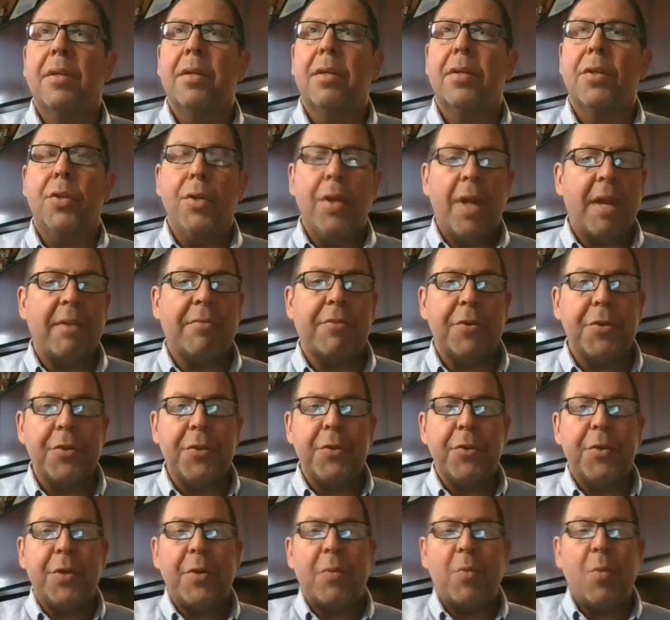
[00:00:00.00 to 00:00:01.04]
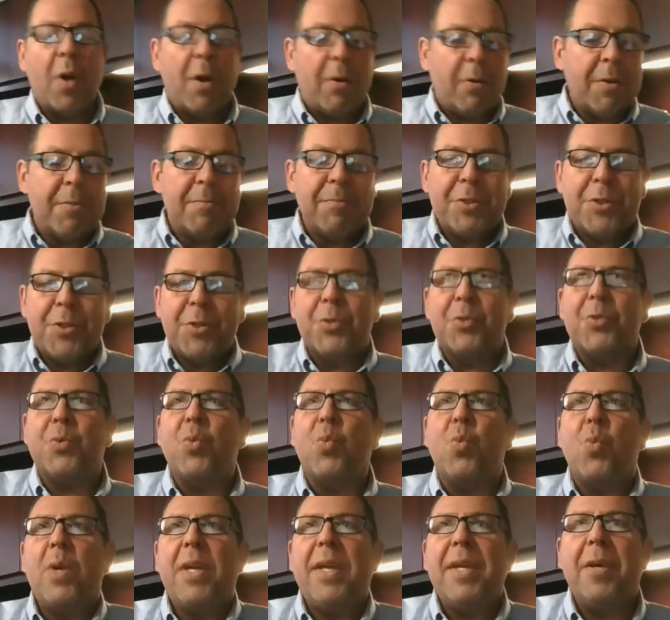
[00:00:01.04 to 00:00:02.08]
Good afternoon and welcome to
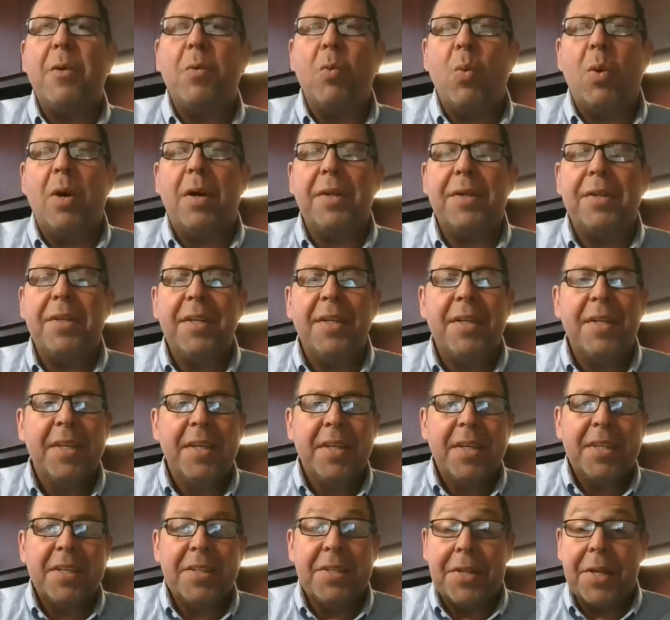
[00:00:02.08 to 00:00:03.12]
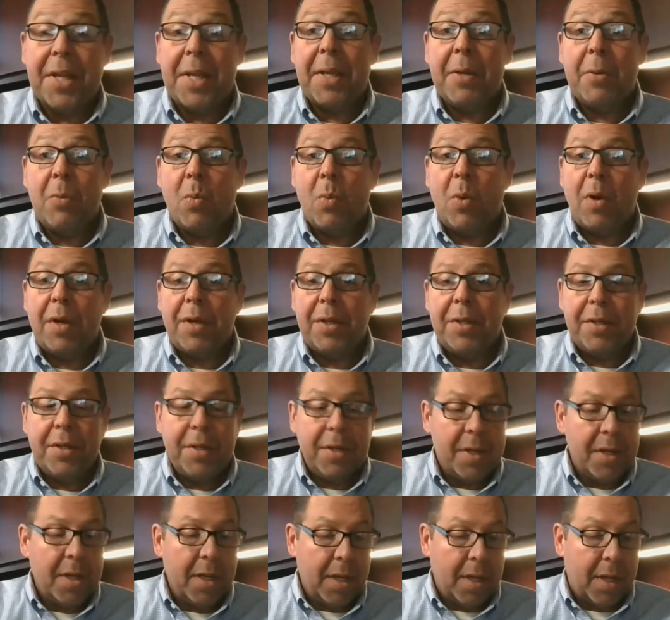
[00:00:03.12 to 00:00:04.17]
week one, day one
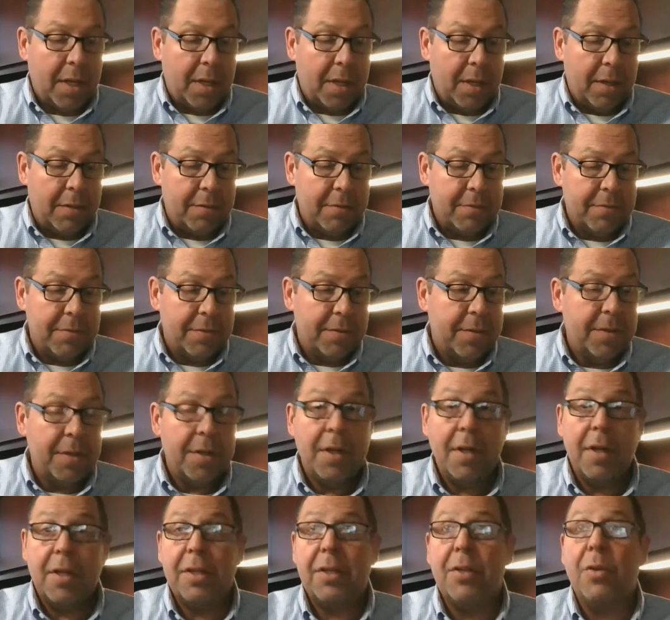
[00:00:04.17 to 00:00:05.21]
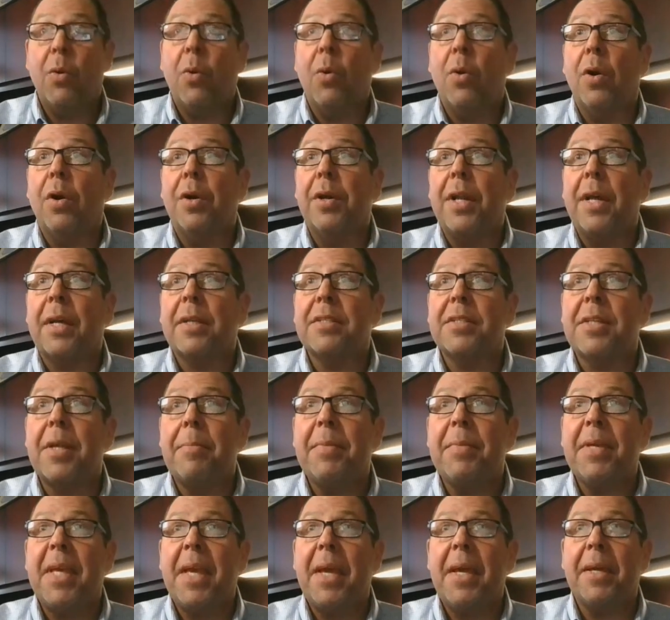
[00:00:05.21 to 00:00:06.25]
of your next
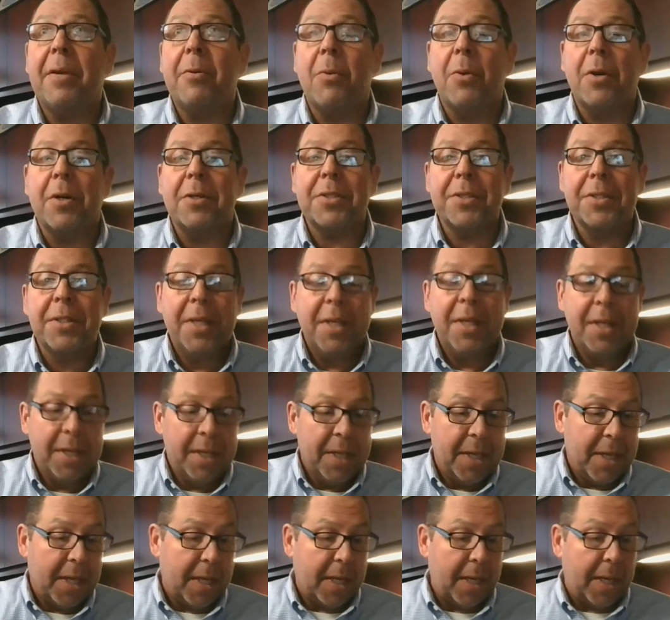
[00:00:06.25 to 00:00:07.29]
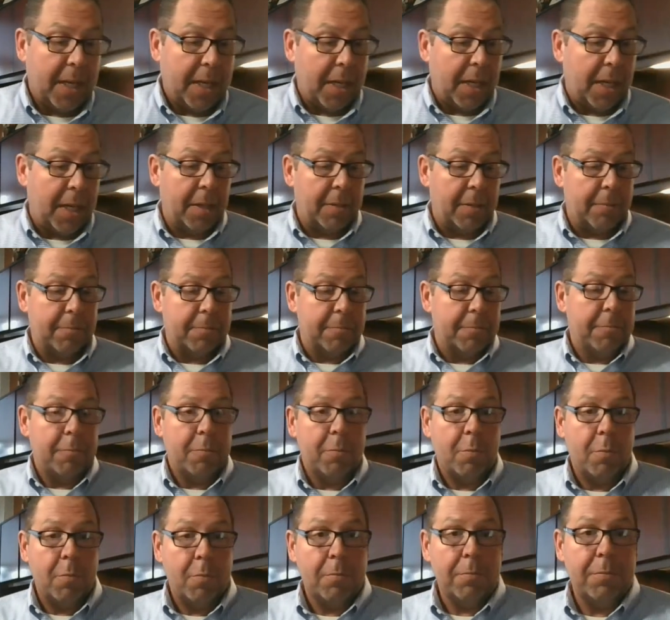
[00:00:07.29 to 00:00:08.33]
MBA course. Now
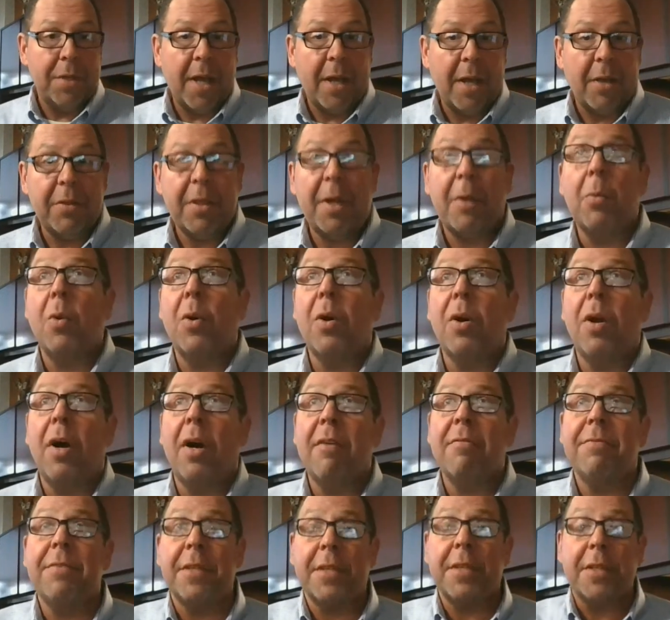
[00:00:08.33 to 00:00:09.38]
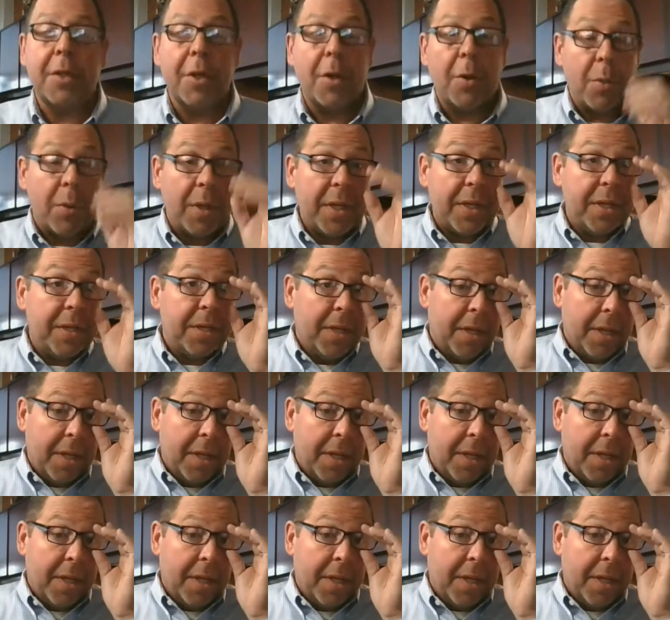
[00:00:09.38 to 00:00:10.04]
that we're off and going,